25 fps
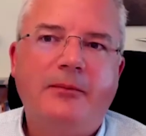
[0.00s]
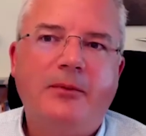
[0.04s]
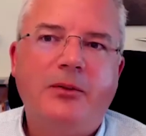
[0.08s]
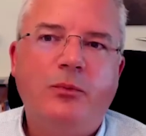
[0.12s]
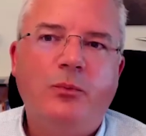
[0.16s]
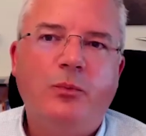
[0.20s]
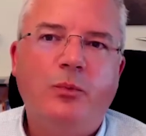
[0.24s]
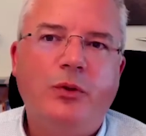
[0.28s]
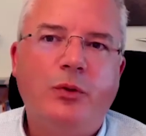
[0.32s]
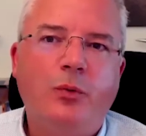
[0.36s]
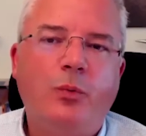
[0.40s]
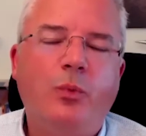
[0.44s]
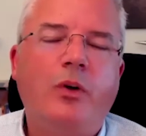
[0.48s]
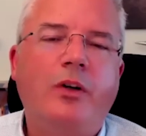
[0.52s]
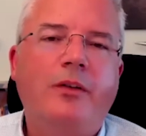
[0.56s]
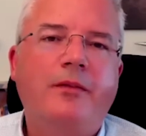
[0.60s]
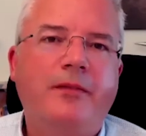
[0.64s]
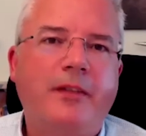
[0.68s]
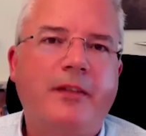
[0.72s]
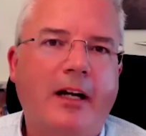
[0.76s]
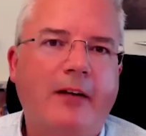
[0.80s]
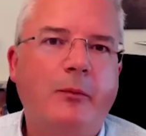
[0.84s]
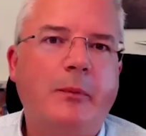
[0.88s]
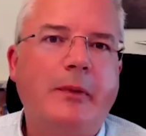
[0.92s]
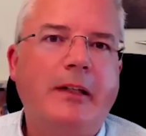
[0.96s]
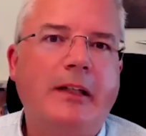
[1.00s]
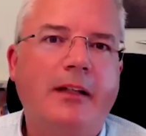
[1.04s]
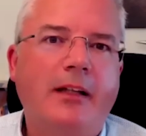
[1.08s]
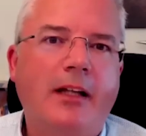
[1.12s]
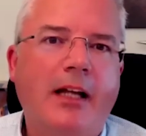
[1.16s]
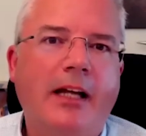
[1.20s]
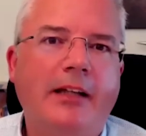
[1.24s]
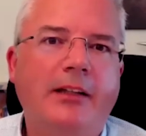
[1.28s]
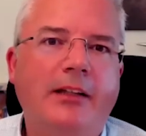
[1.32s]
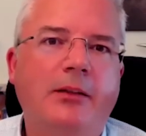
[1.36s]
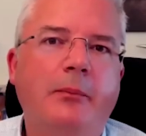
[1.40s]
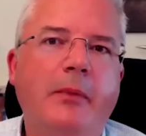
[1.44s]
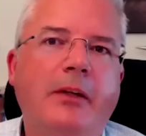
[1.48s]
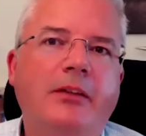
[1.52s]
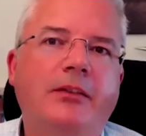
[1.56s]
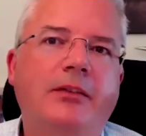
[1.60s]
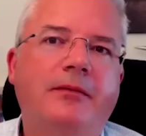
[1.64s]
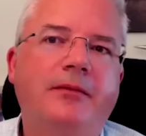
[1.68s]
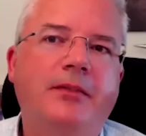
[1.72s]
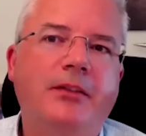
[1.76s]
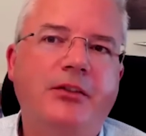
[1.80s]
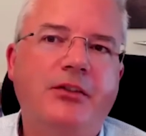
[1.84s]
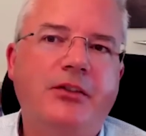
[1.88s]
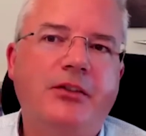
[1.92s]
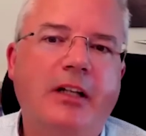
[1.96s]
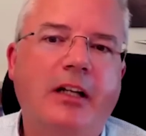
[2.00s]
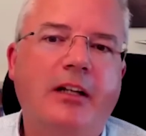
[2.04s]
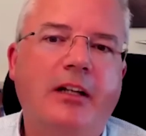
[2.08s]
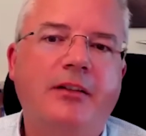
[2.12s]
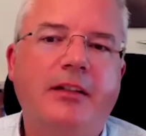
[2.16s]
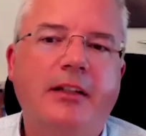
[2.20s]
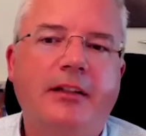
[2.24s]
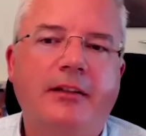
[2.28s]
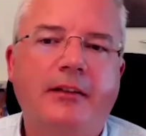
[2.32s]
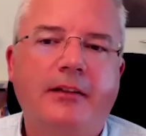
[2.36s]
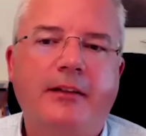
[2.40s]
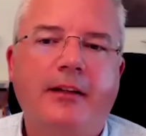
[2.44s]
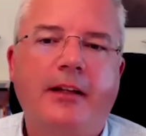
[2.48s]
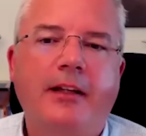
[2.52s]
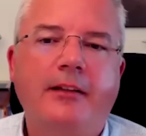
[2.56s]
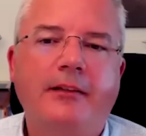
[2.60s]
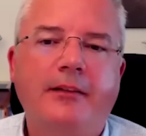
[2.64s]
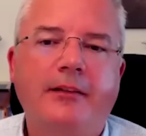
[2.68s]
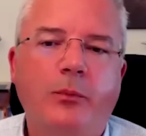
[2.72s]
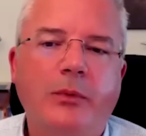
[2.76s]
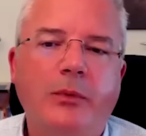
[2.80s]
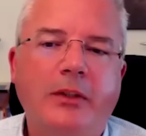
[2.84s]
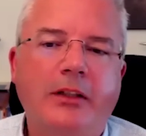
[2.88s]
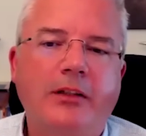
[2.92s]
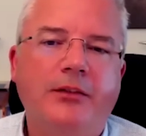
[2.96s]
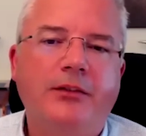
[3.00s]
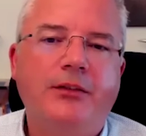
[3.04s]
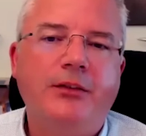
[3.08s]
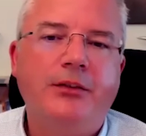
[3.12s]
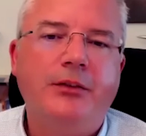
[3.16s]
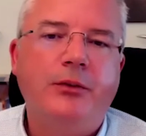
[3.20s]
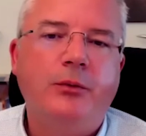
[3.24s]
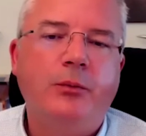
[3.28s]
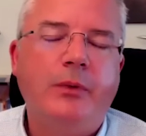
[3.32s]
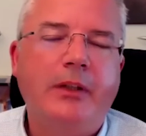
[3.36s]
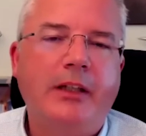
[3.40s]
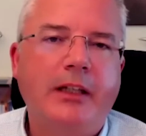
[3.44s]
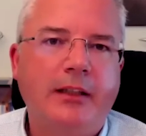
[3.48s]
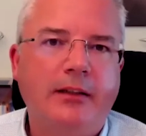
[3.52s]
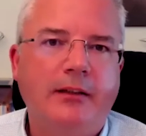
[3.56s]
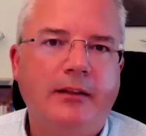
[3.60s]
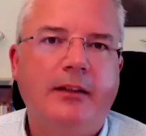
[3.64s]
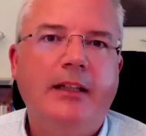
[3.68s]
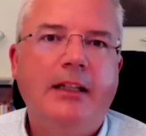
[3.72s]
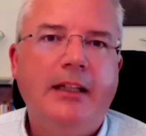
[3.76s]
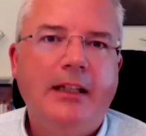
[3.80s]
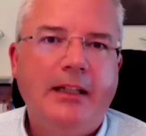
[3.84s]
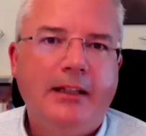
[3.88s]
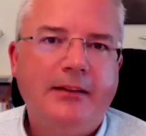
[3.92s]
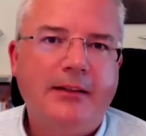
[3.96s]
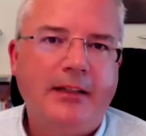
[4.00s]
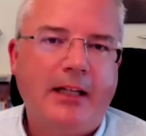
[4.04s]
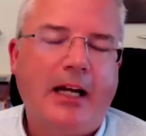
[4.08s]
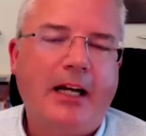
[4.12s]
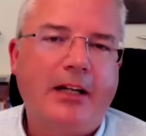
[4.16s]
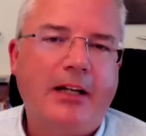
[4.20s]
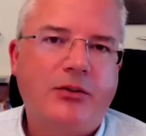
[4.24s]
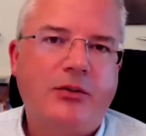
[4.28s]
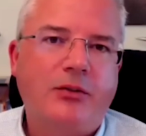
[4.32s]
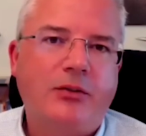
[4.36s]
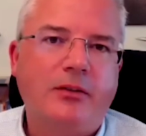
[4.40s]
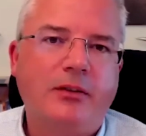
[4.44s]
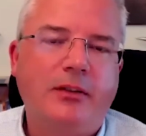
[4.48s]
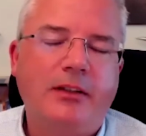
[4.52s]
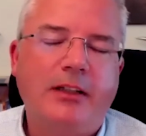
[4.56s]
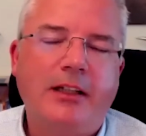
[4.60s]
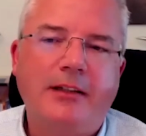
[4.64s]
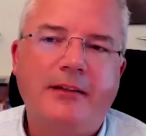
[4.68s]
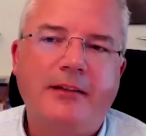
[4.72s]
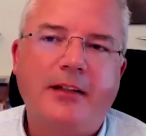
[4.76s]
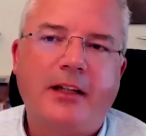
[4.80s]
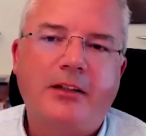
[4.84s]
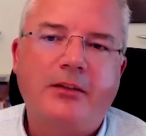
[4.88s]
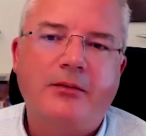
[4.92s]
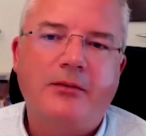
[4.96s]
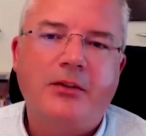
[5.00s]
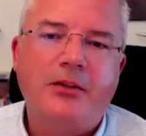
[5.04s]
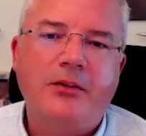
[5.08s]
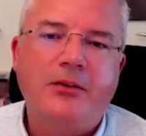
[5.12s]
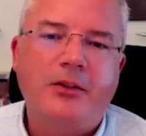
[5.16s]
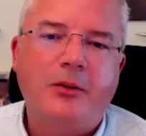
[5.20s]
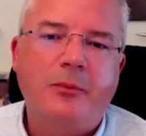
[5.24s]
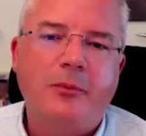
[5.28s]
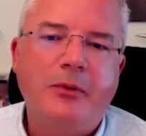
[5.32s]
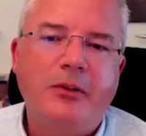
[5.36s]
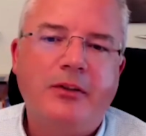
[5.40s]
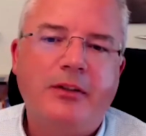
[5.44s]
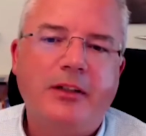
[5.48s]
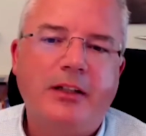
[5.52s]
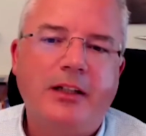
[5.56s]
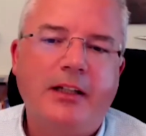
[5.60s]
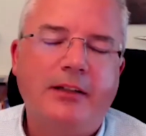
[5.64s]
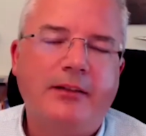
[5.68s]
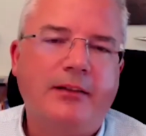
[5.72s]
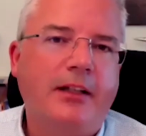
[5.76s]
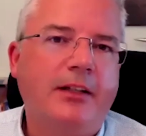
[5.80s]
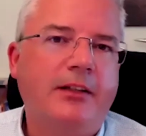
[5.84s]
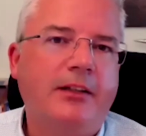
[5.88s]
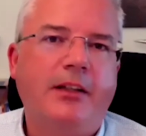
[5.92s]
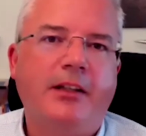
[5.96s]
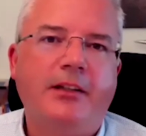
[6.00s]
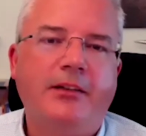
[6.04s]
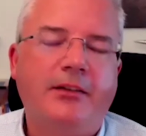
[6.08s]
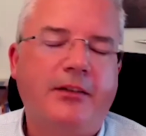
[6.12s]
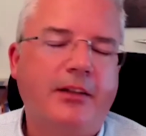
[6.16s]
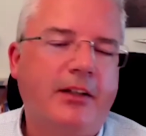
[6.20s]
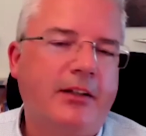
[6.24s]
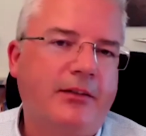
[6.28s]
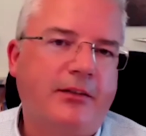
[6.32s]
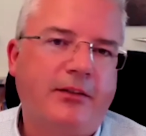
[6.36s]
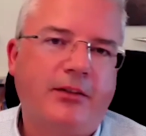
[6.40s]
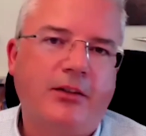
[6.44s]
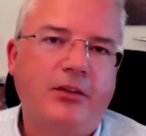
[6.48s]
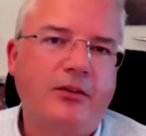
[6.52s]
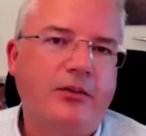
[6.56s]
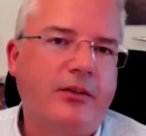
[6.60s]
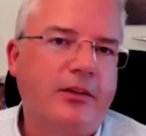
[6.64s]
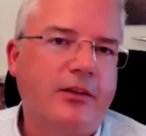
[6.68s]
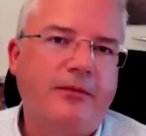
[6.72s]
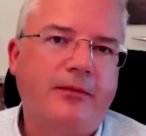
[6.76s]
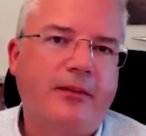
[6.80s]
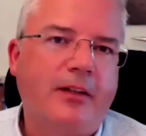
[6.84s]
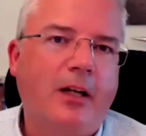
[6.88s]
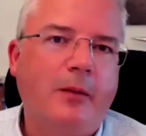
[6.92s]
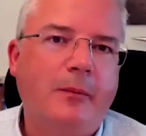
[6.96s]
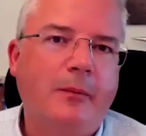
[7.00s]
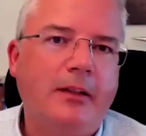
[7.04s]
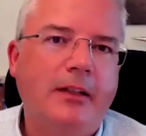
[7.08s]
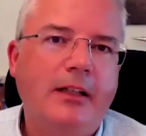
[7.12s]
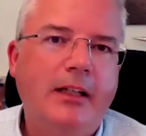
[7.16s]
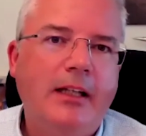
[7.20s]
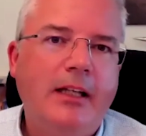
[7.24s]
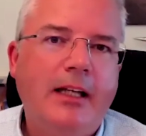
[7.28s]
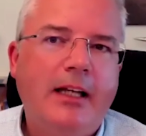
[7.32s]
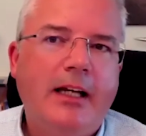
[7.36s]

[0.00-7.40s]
would work for everybody, and the amount of functionality and the things that we can do within the actual executive code community is huge. It's phenomenal.